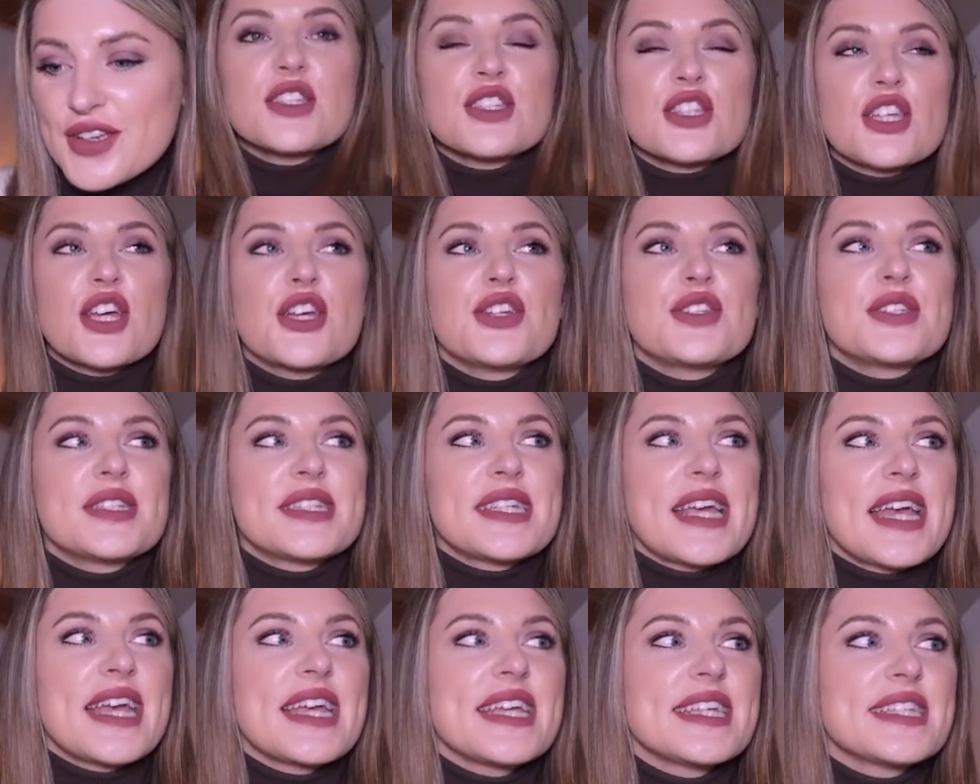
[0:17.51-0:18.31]
So
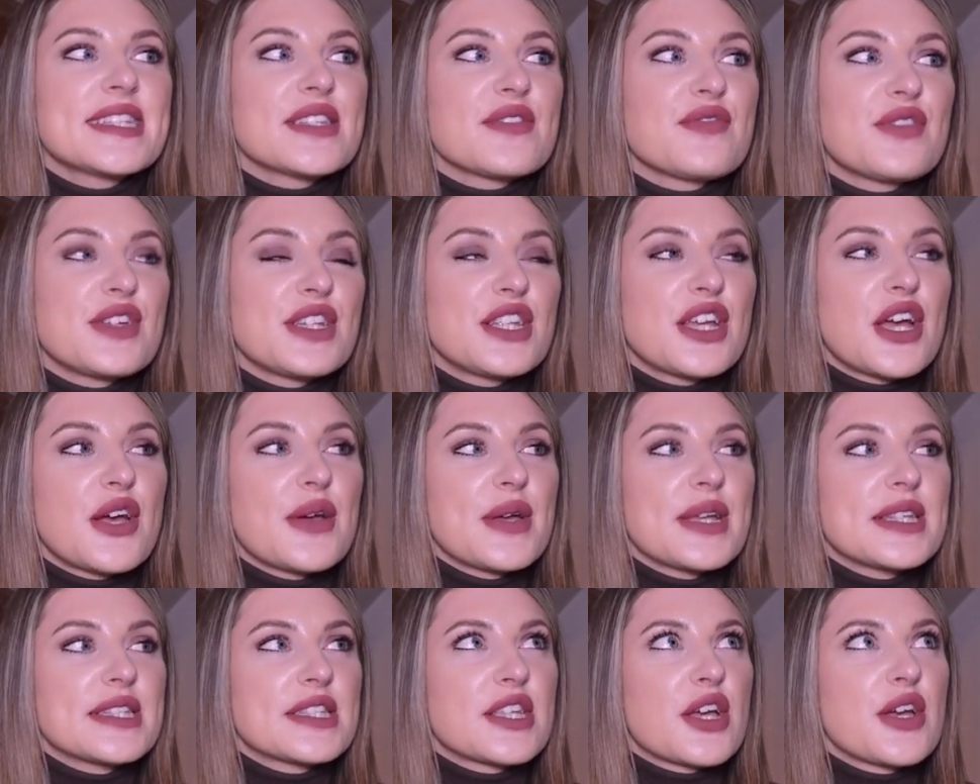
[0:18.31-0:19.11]
today's video
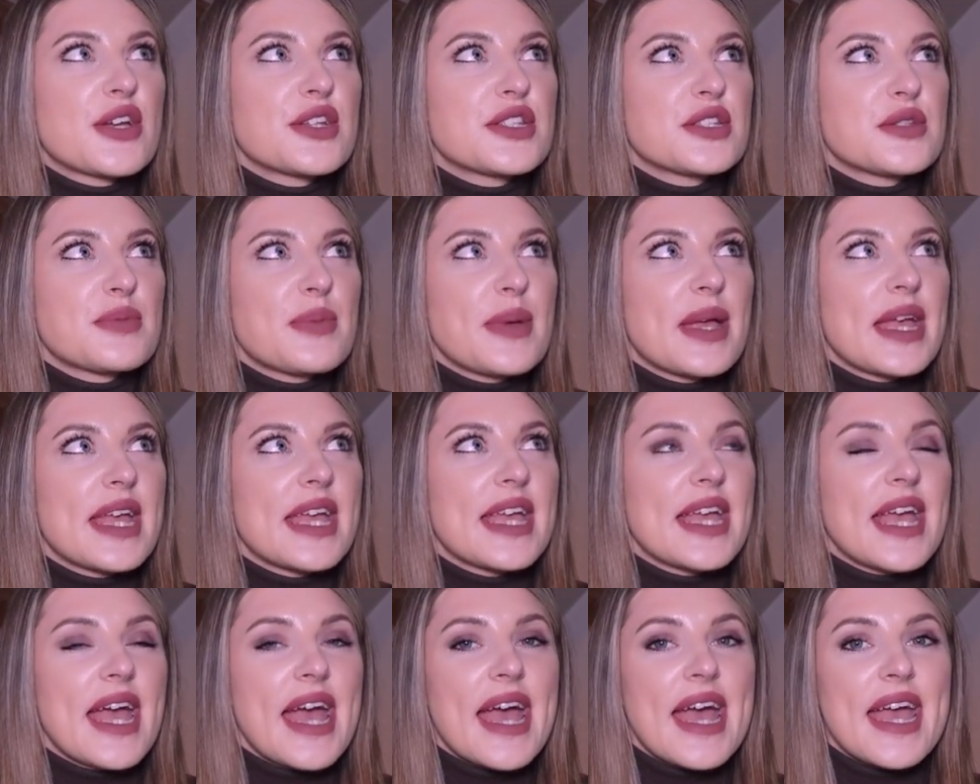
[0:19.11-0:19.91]
is going to
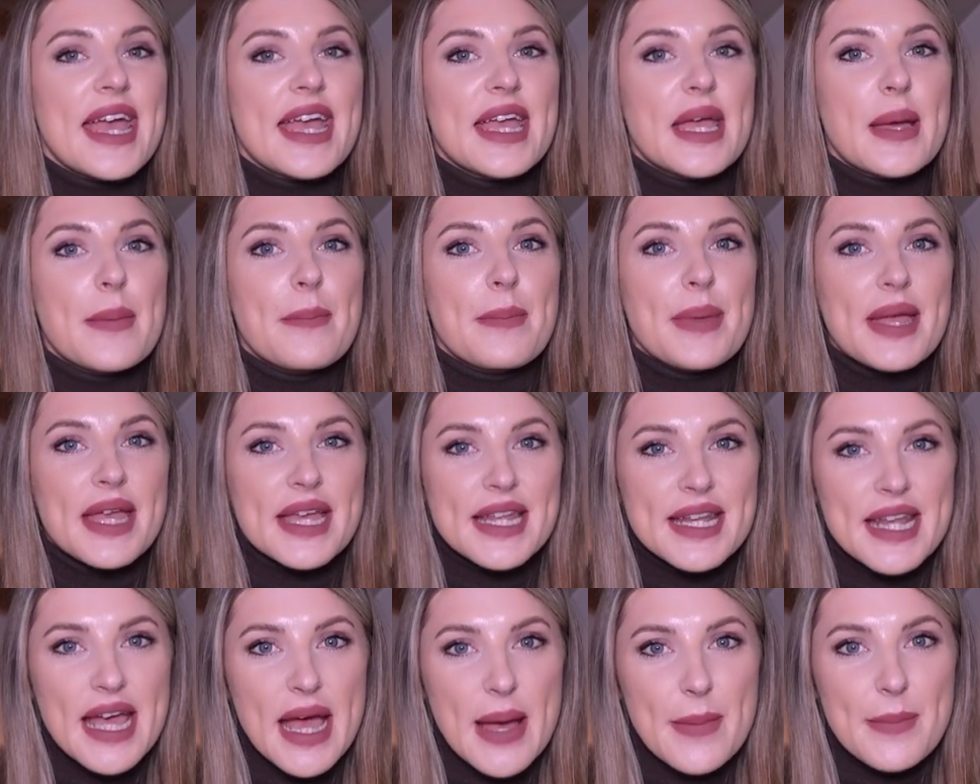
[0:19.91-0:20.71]
be a
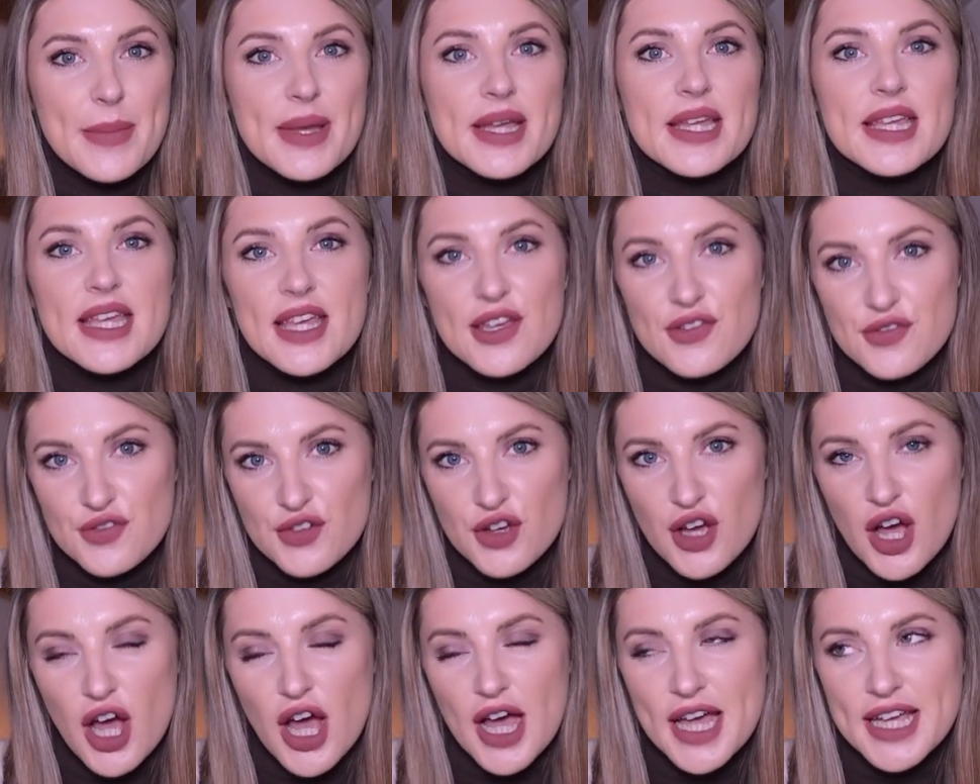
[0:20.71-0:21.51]
B&M gift
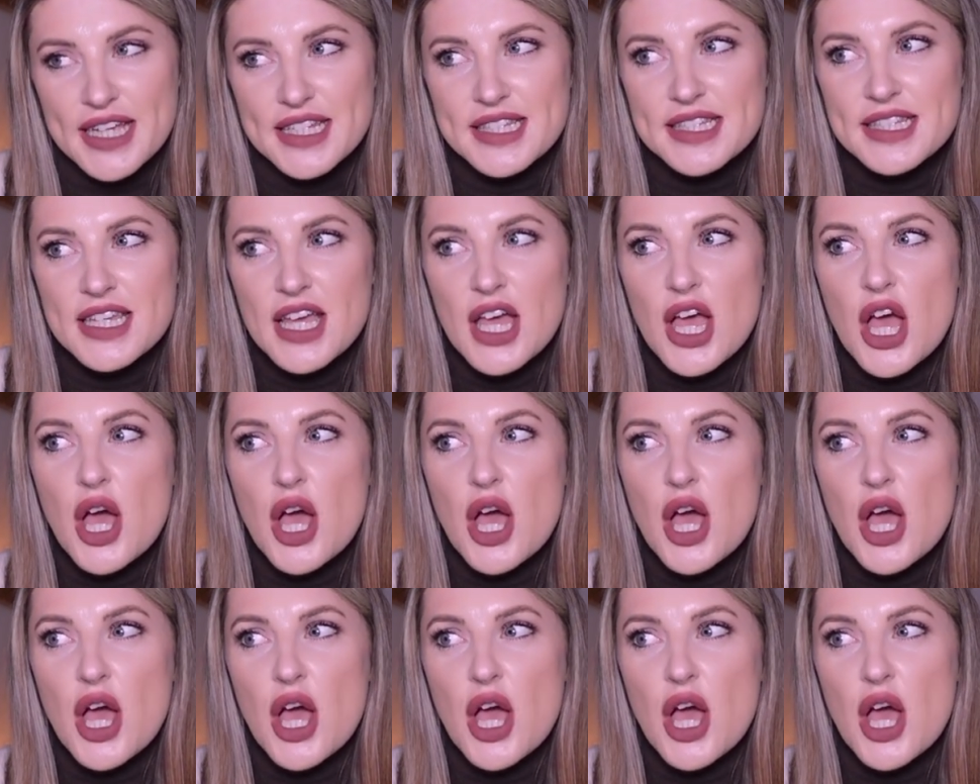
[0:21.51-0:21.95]
guide,